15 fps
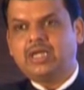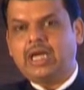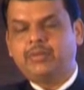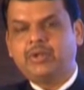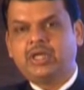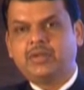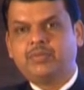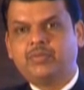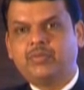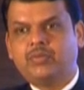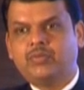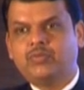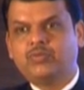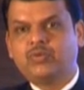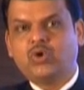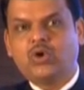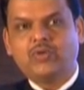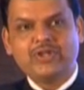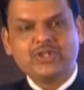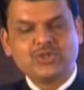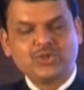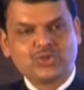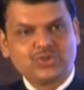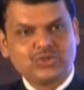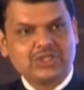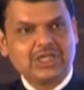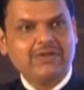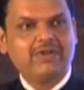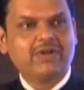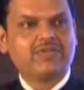I mean, we always used to
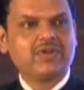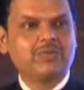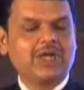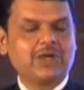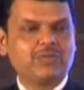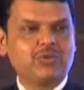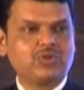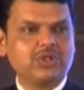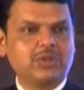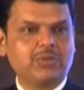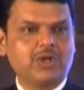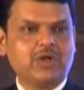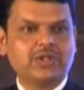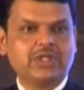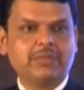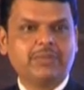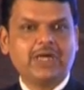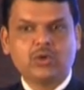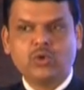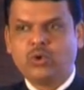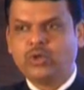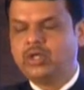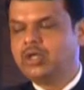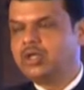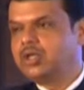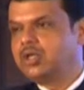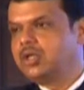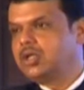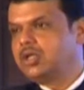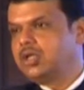travel from Nagpur to Amravati by road.
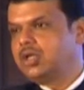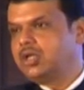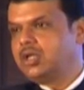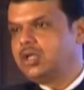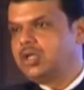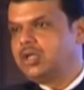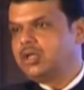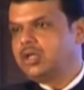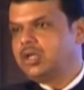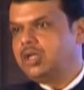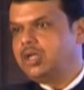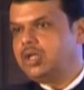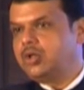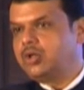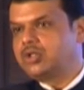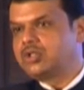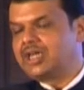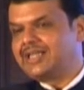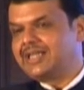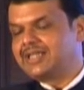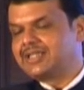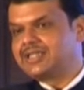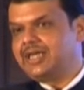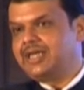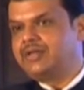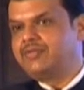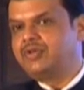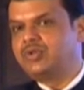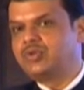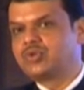And on the right hand side,
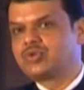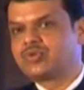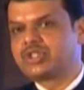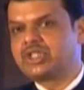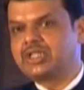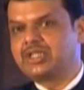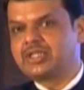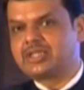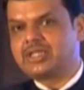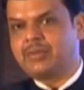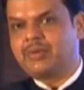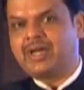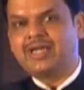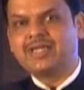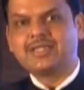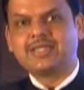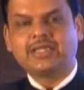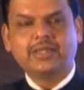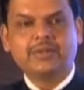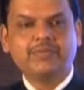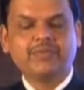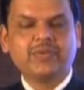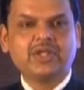we used to see this MIDC,